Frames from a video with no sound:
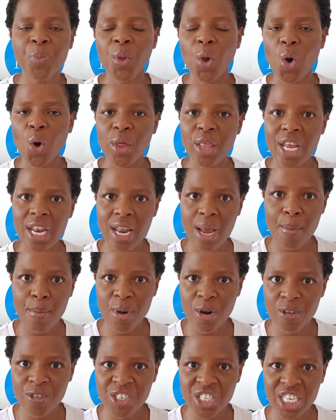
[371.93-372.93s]
or the number
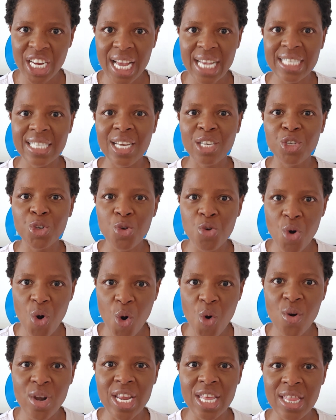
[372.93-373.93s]
of shares that you
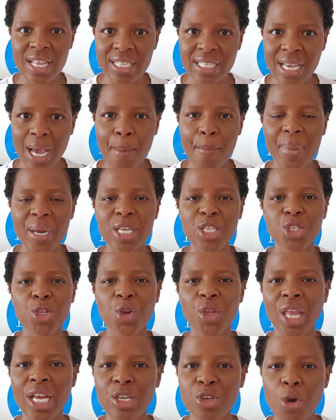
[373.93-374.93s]
own in this company so
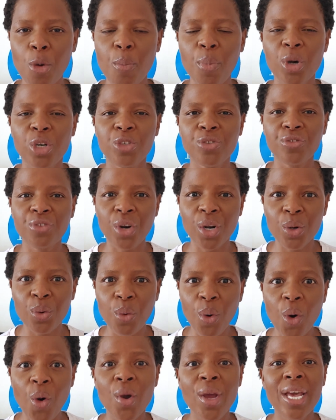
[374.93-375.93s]
that your
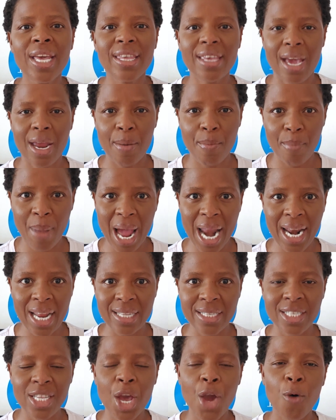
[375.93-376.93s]
portfolio can
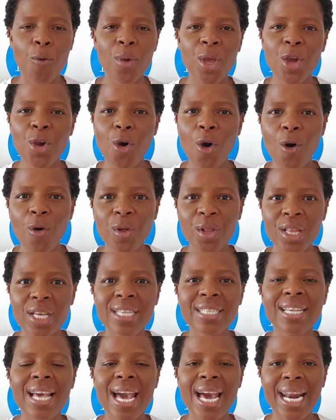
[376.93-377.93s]
balance. We call
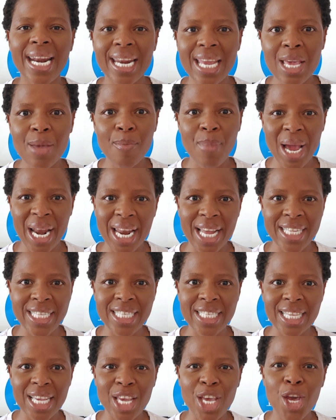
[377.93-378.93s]
this
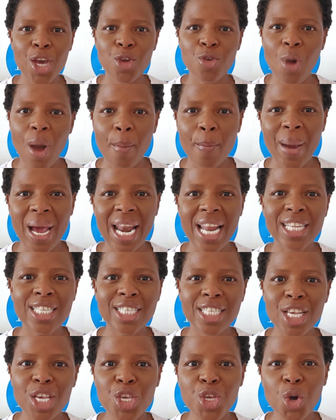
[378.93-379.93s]
rebalancing. You are
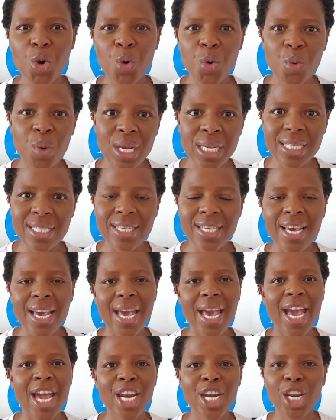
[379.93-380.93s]
balancing your risk
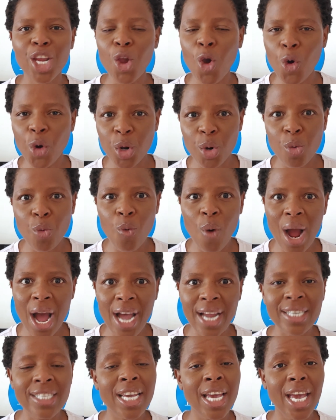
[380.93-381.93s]
and your
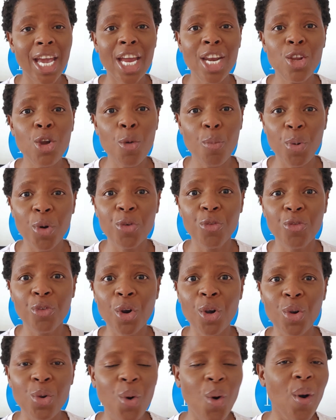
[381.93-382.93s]
reward and your
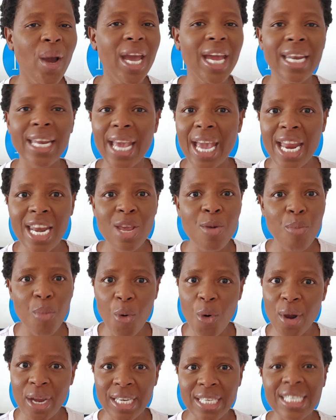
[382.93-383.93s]
portfolio at any
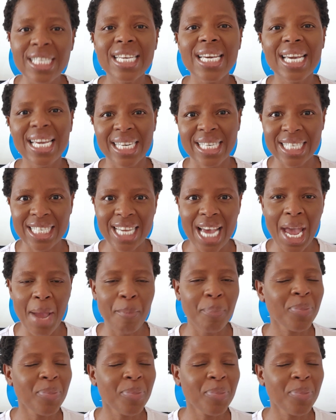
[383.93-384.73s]
point in time.